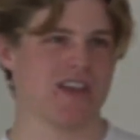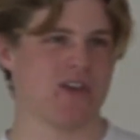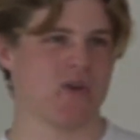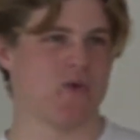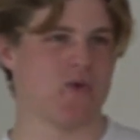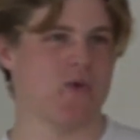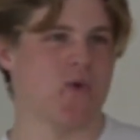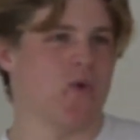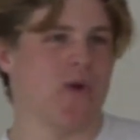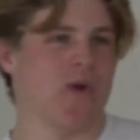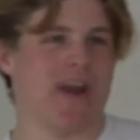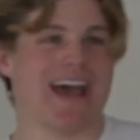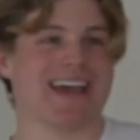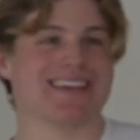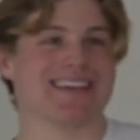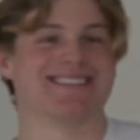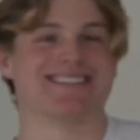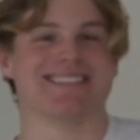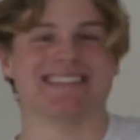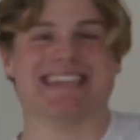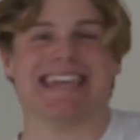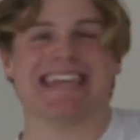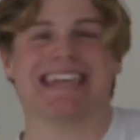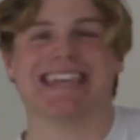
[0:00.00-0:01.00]
When I
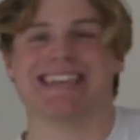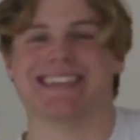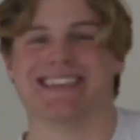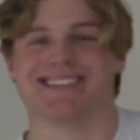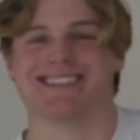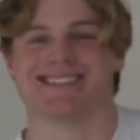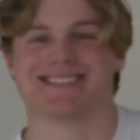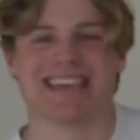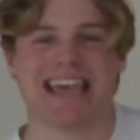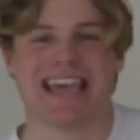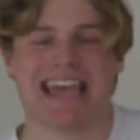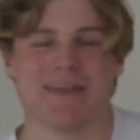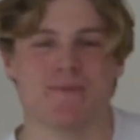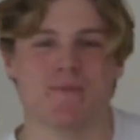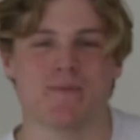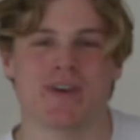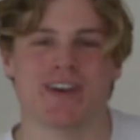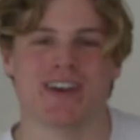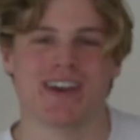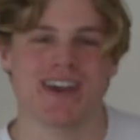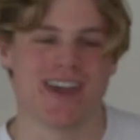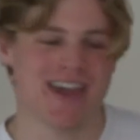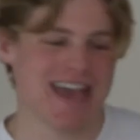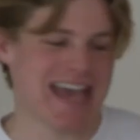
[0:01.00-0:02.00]
see the same
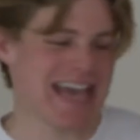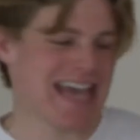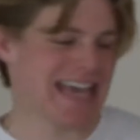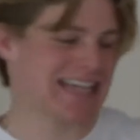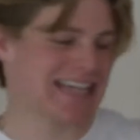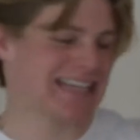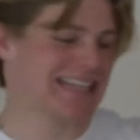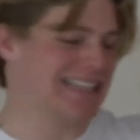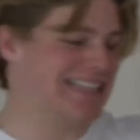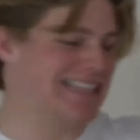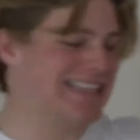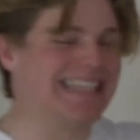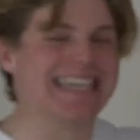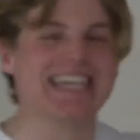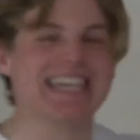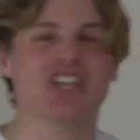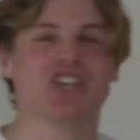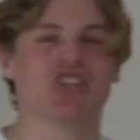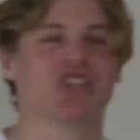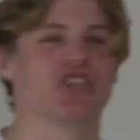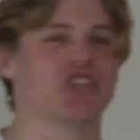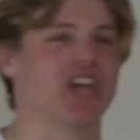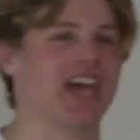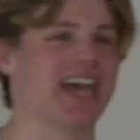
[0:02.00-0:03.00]

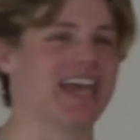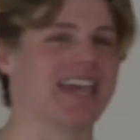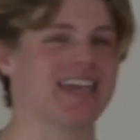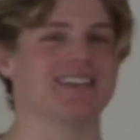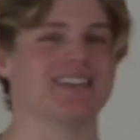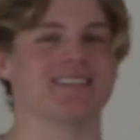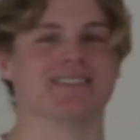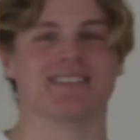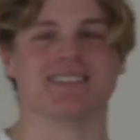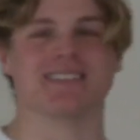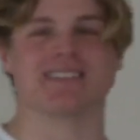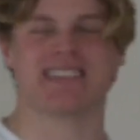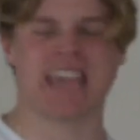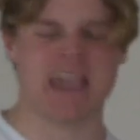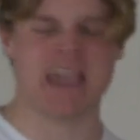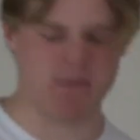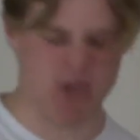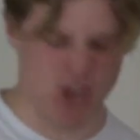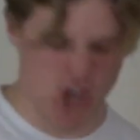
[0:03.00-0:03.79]
cliches, the same